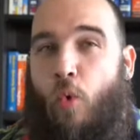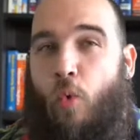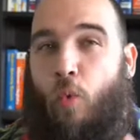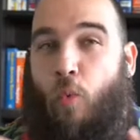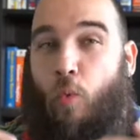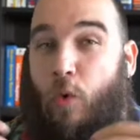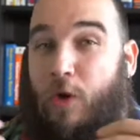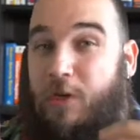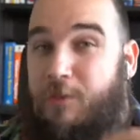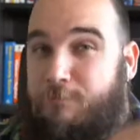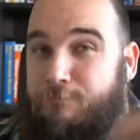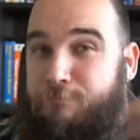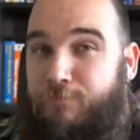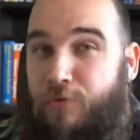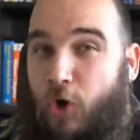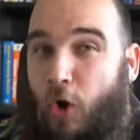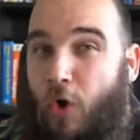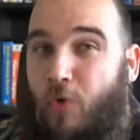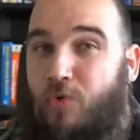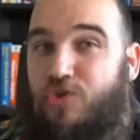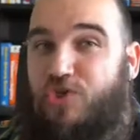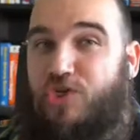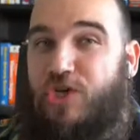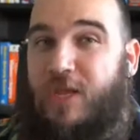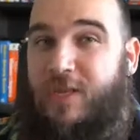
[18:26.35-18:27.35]
What
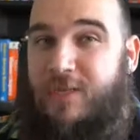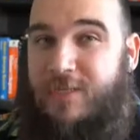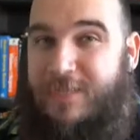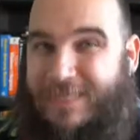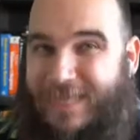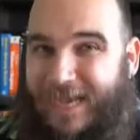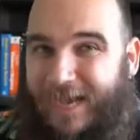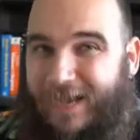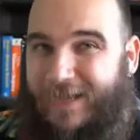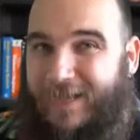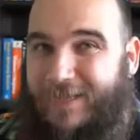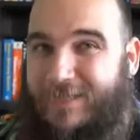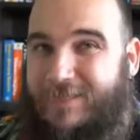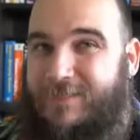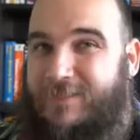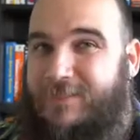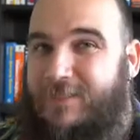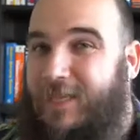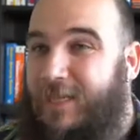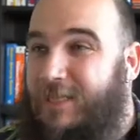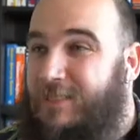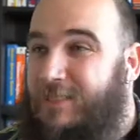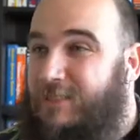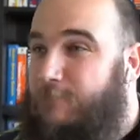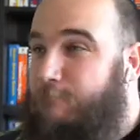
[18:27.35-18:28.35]
Progen does
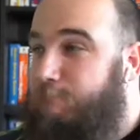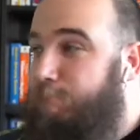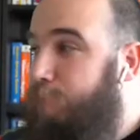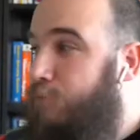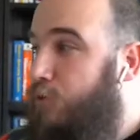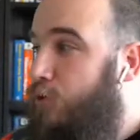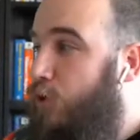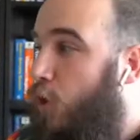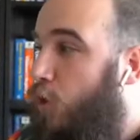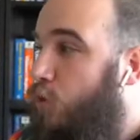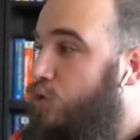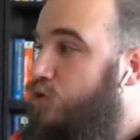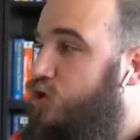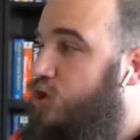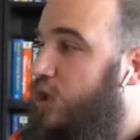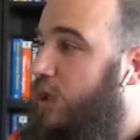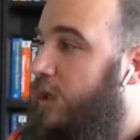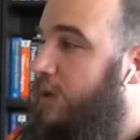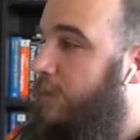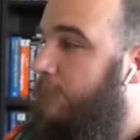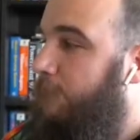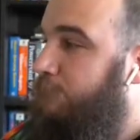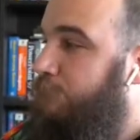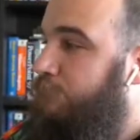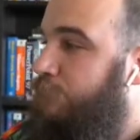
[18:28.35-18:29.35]
is
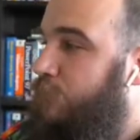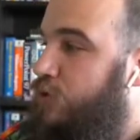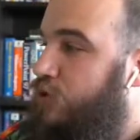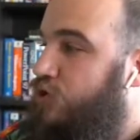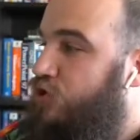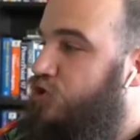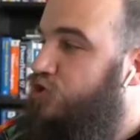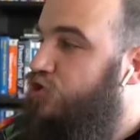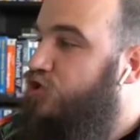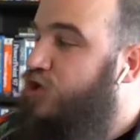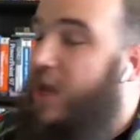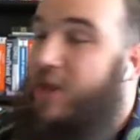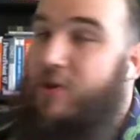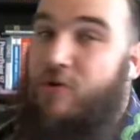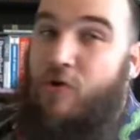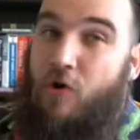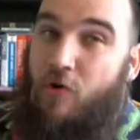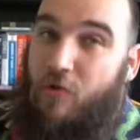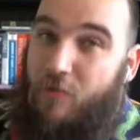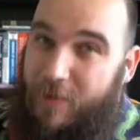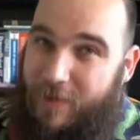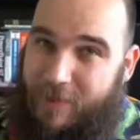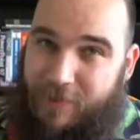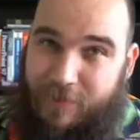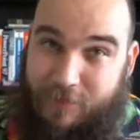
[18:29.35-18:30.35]
Progen
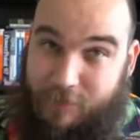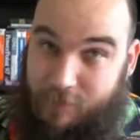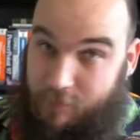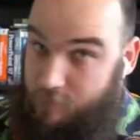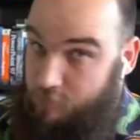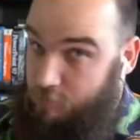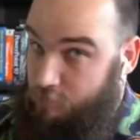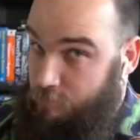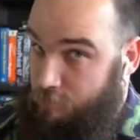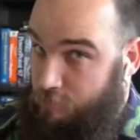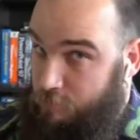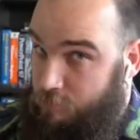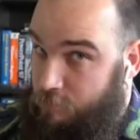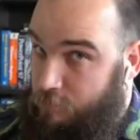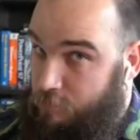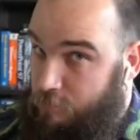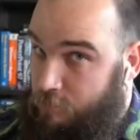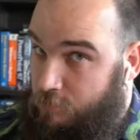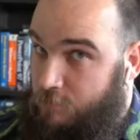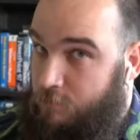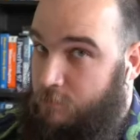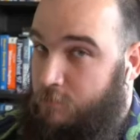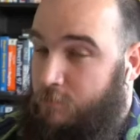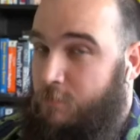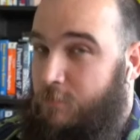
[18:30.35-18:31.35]
generates
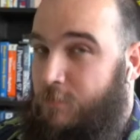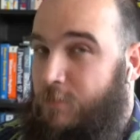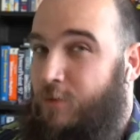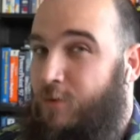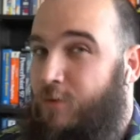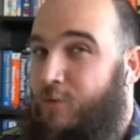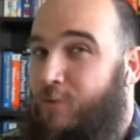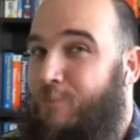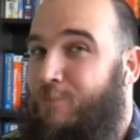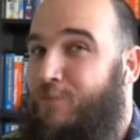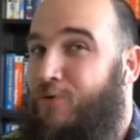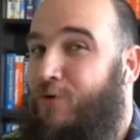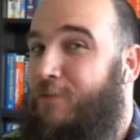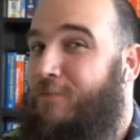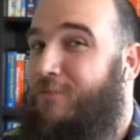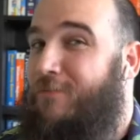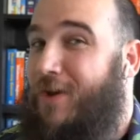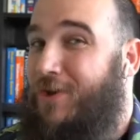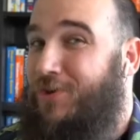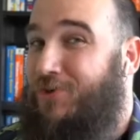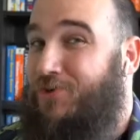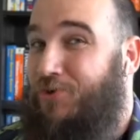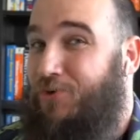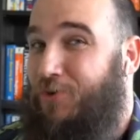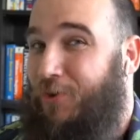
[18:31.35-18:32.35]

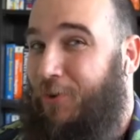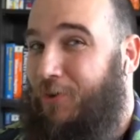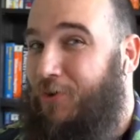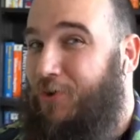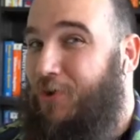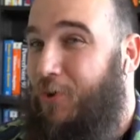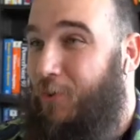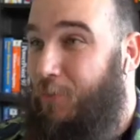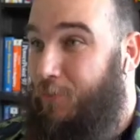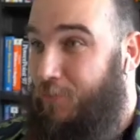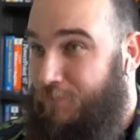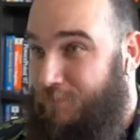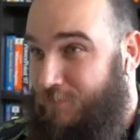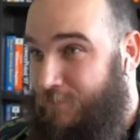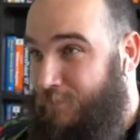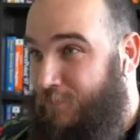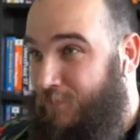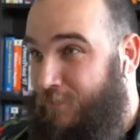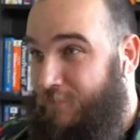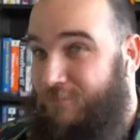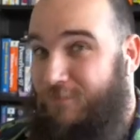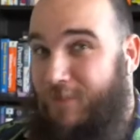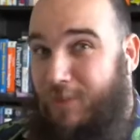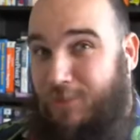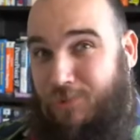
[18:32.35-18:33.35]
professional code,
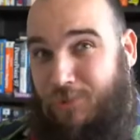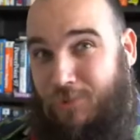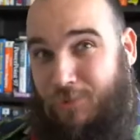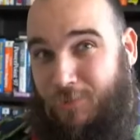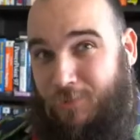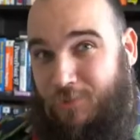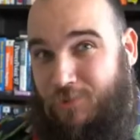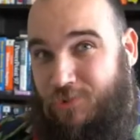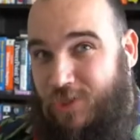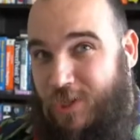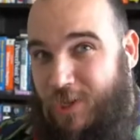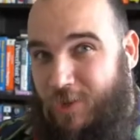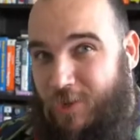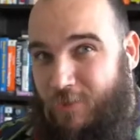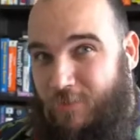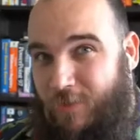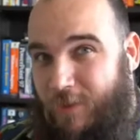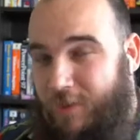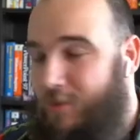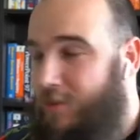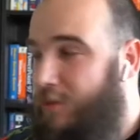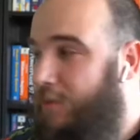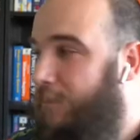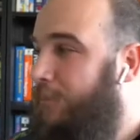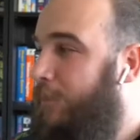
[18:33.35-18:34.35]
professional
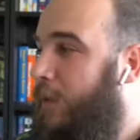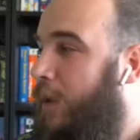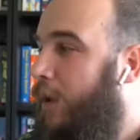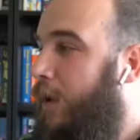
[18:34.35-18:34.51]
generator.